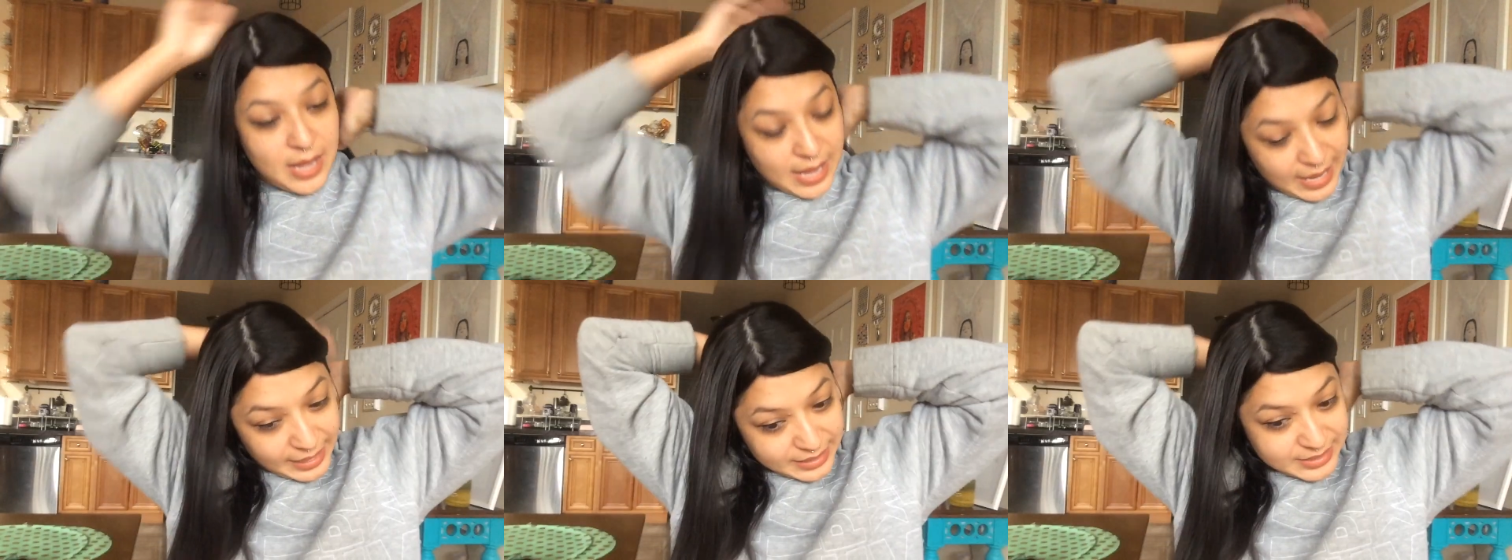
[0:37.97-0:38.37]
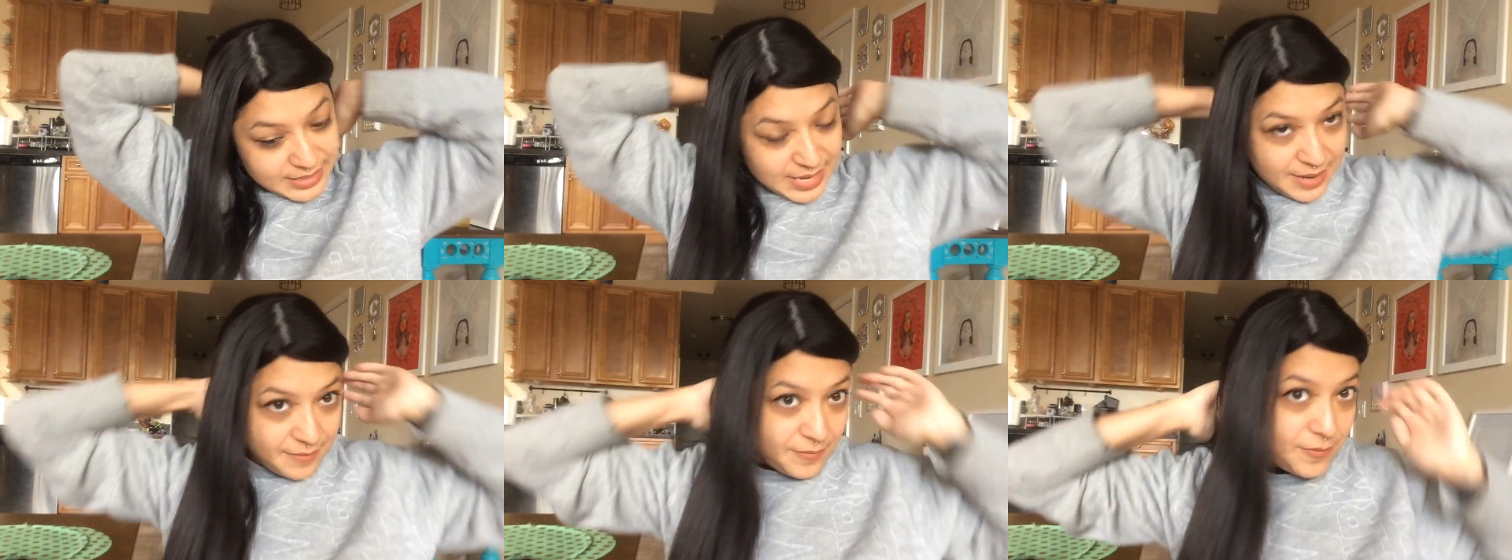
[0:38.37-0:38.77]

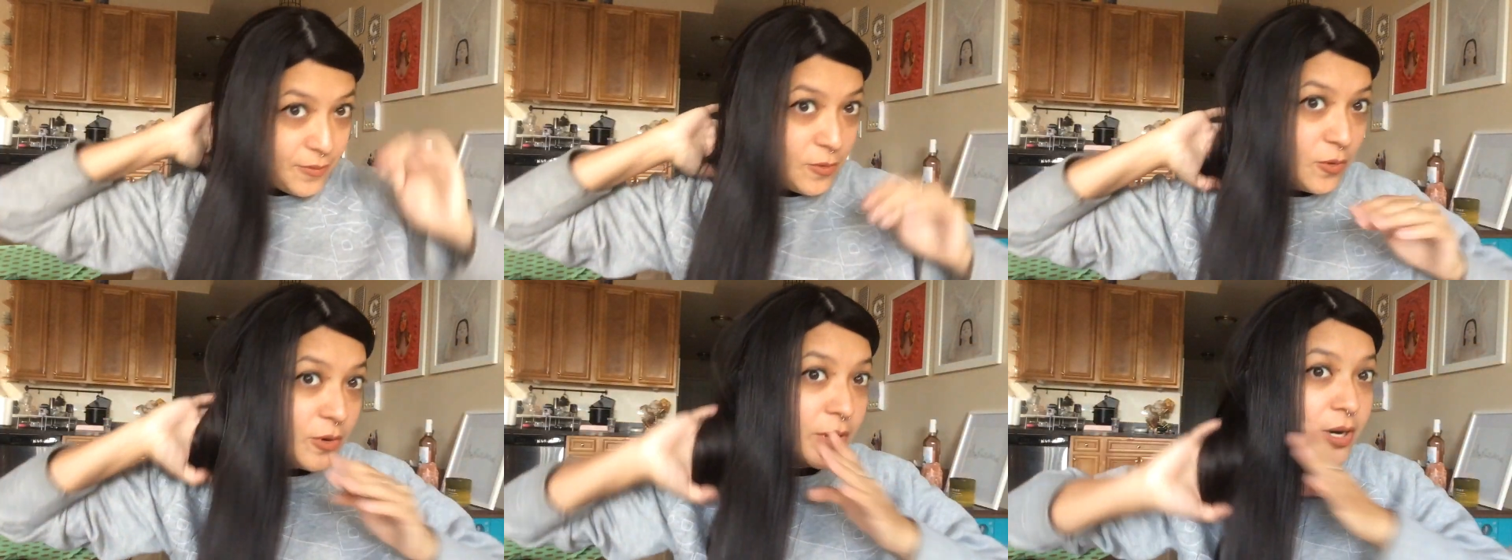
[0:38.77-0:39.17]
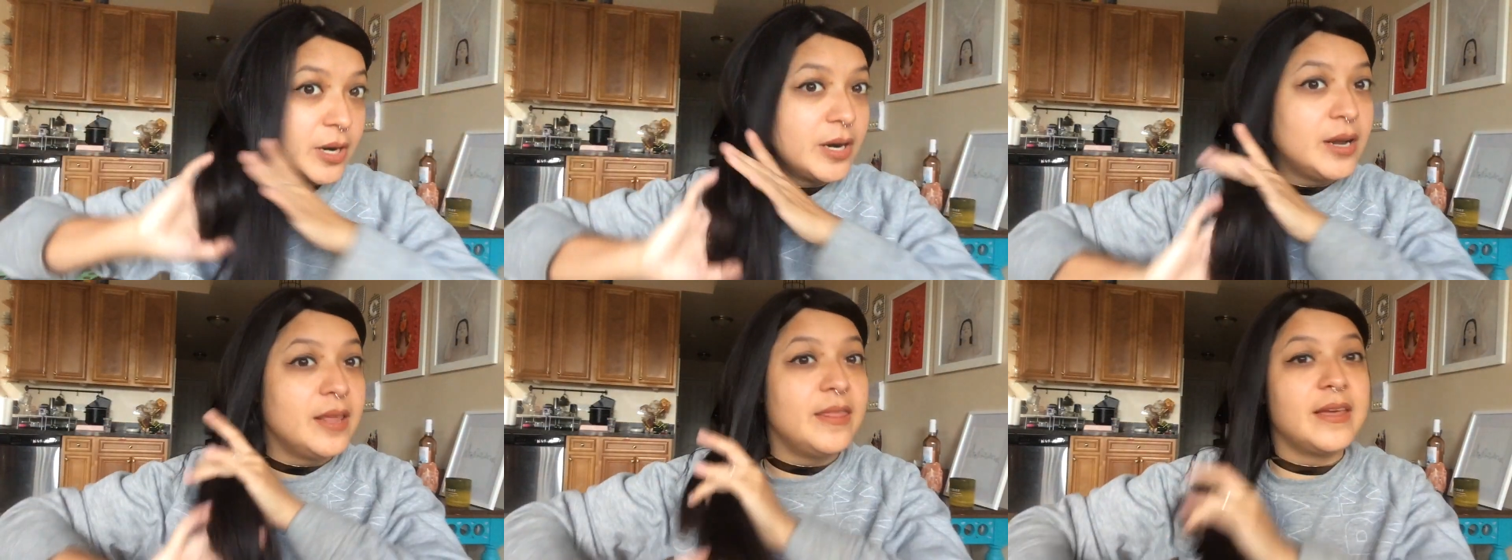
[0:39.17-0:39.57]
except
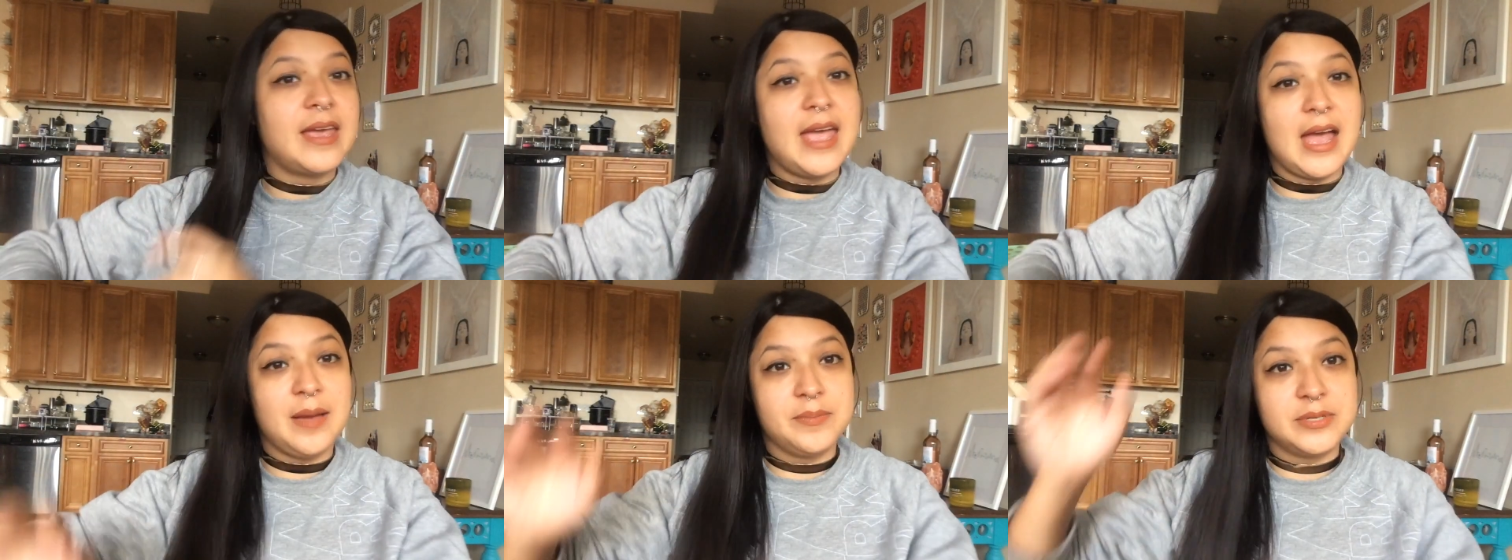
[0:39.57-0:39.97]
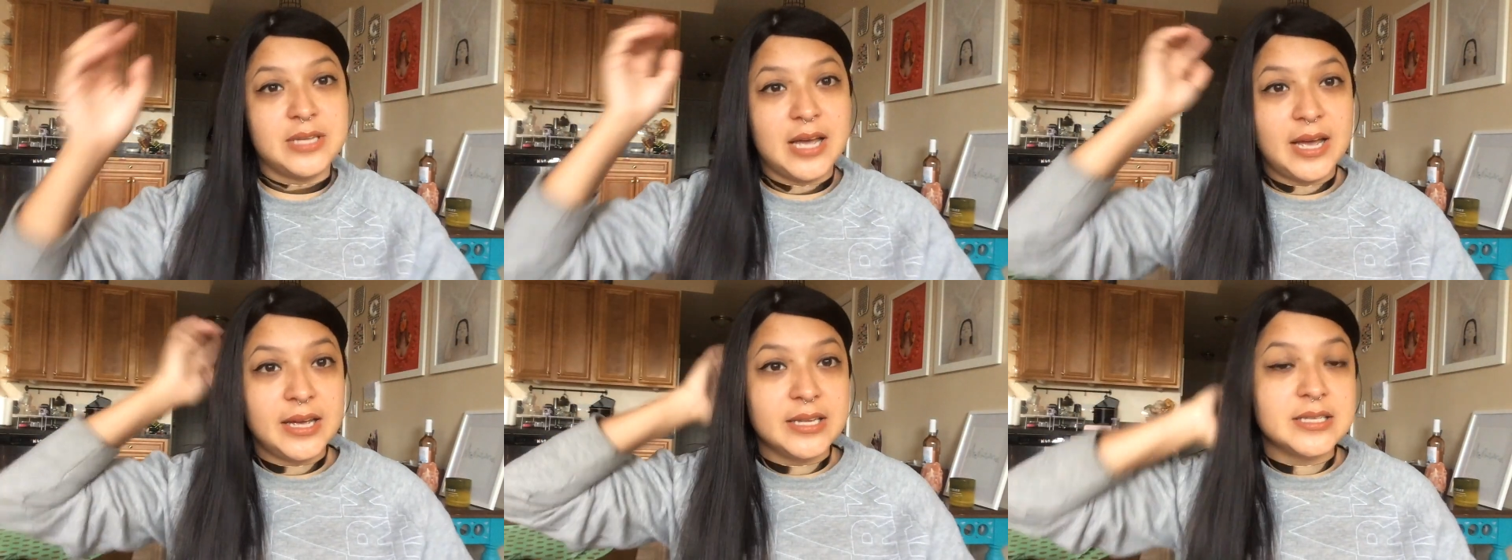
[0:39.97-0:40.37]
for the cap
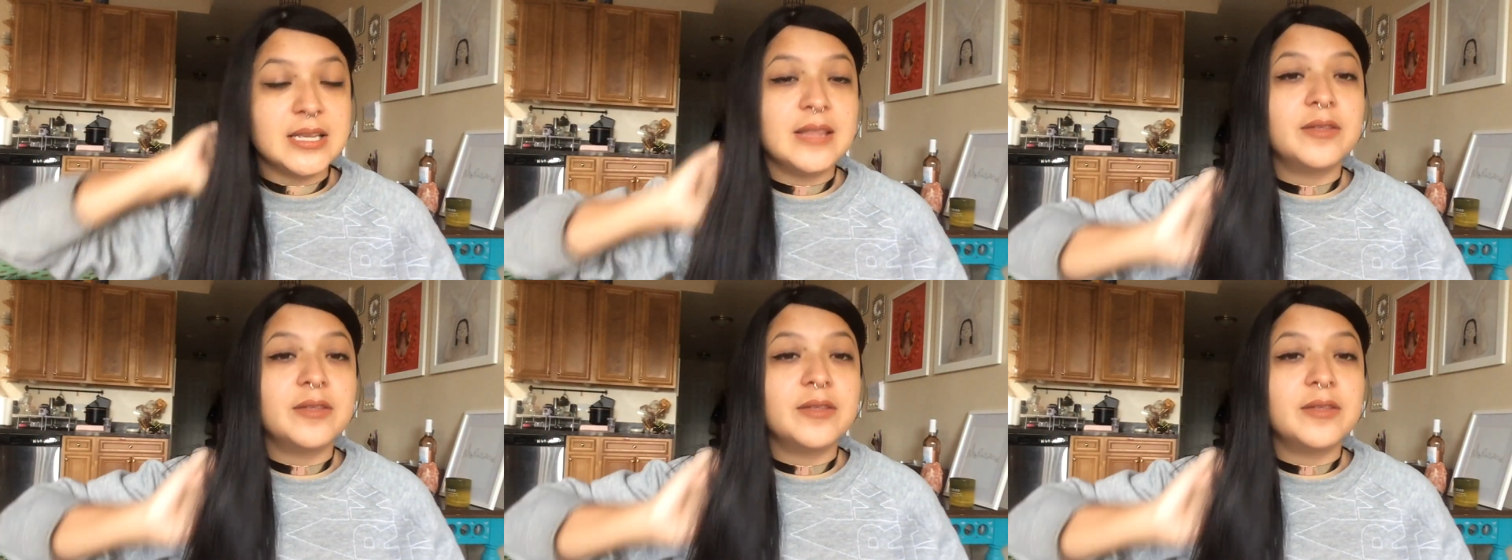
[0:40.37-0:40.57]
size.